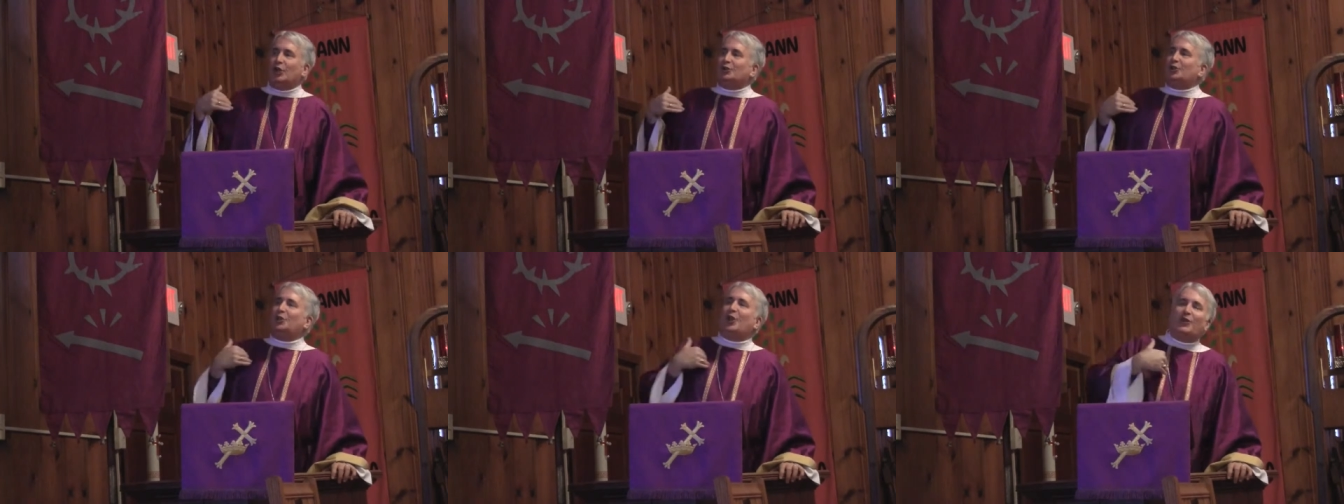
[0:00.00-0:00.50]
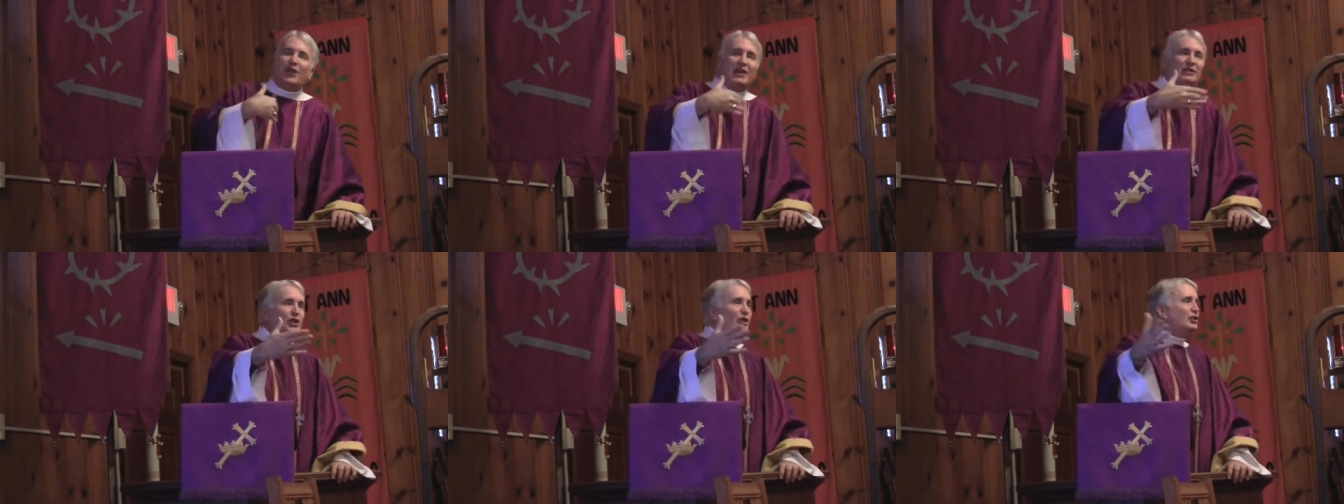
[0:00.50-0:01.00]
so that
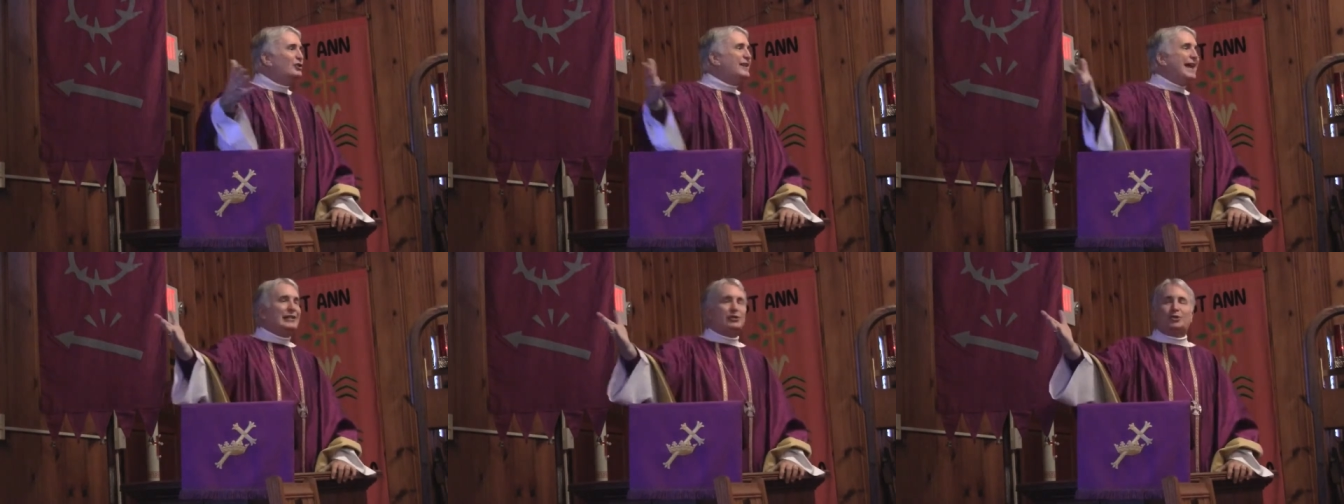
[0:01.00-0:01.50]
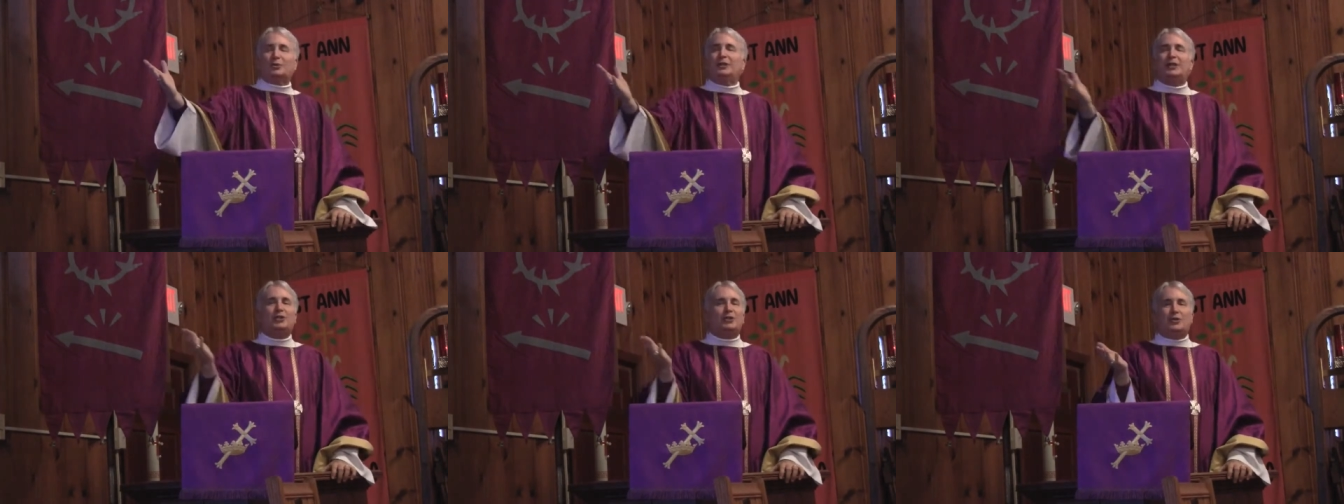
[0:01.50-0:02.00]
they just
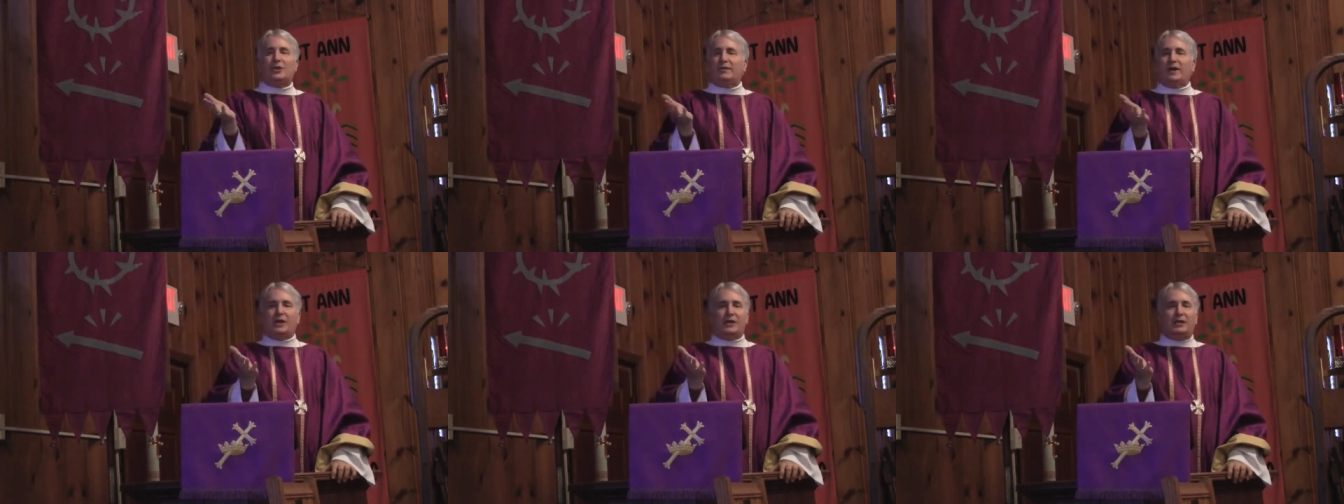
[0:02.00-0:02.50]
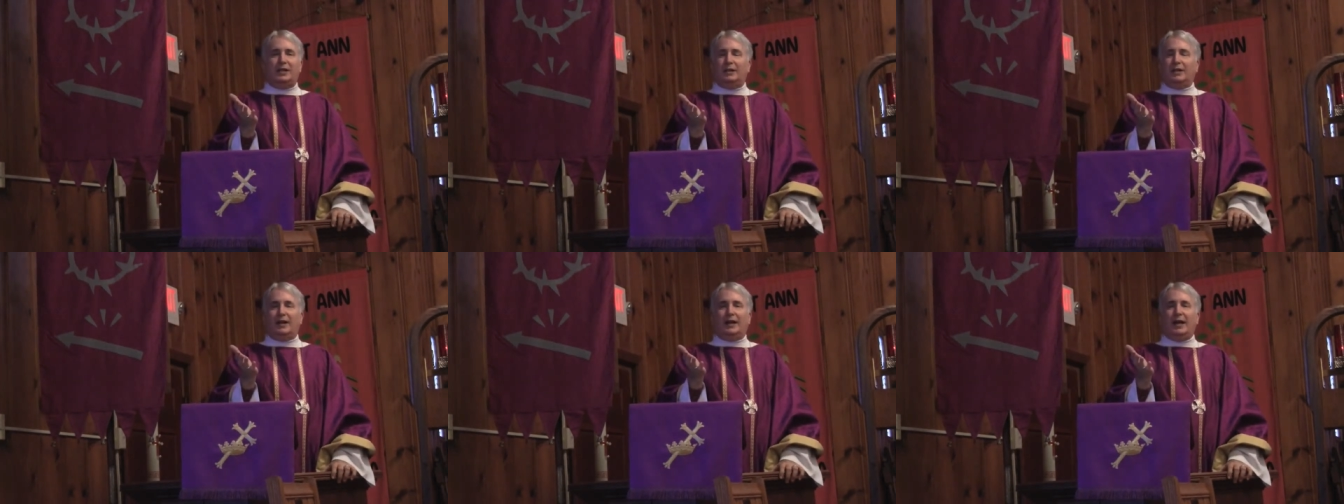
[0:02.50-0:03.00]
naturally do the very
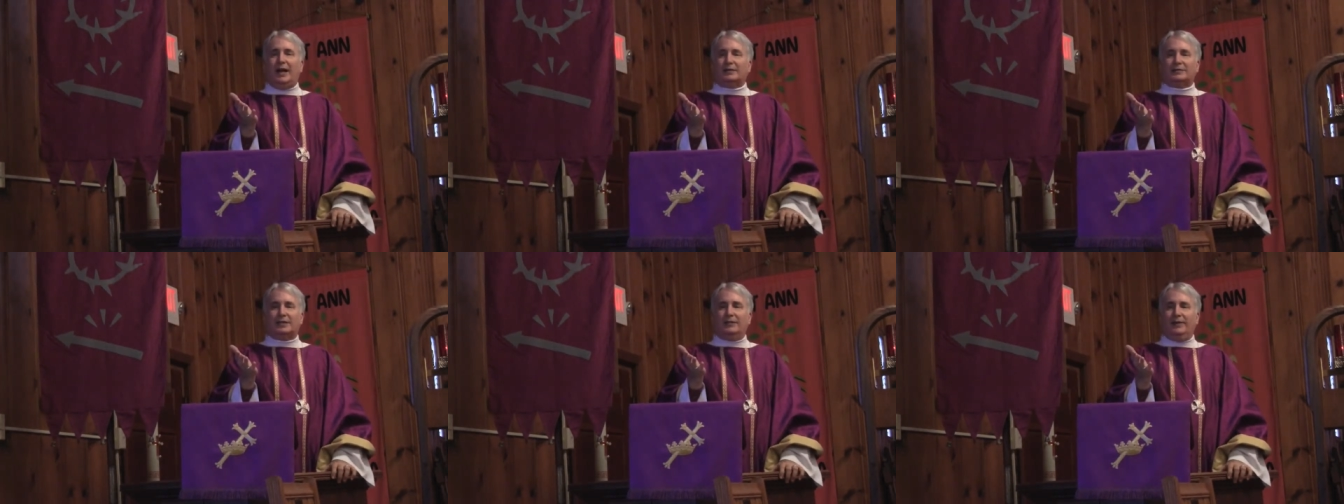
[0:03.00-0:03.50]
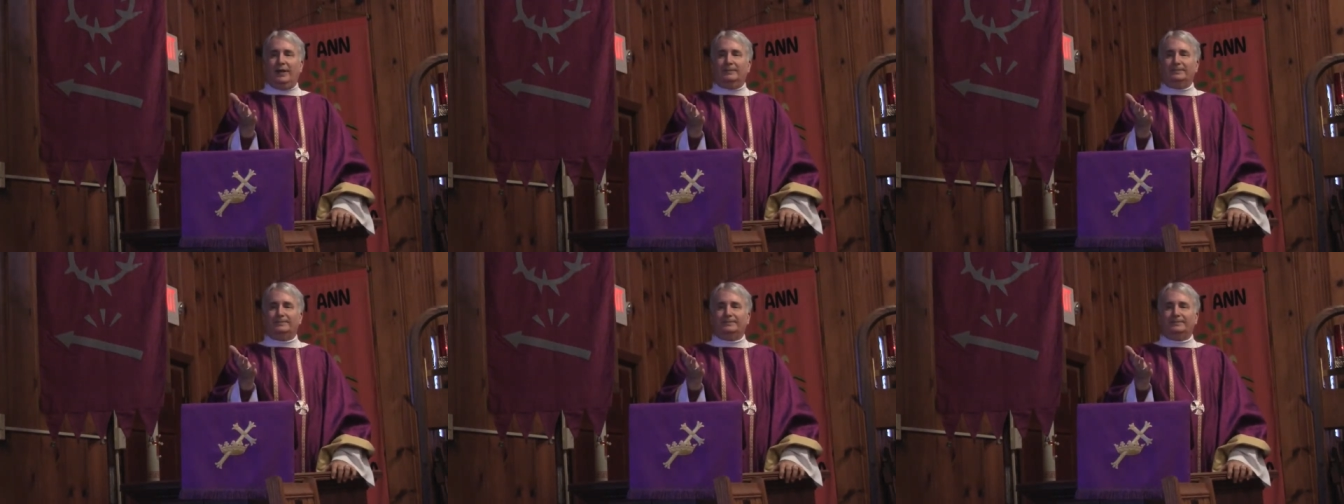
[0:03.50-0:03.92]
thing that I ask of them.